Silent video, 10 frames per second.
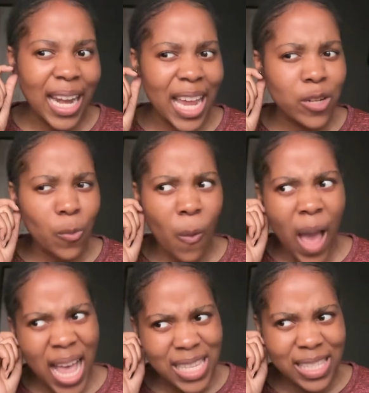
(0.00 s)
write
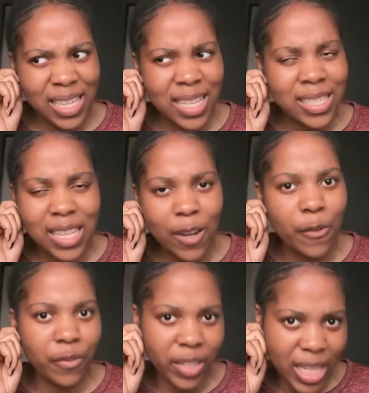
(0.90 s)
was instead
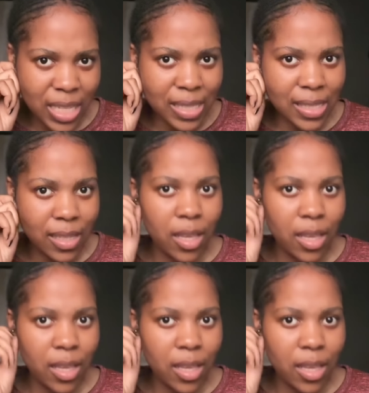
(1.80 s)
of is?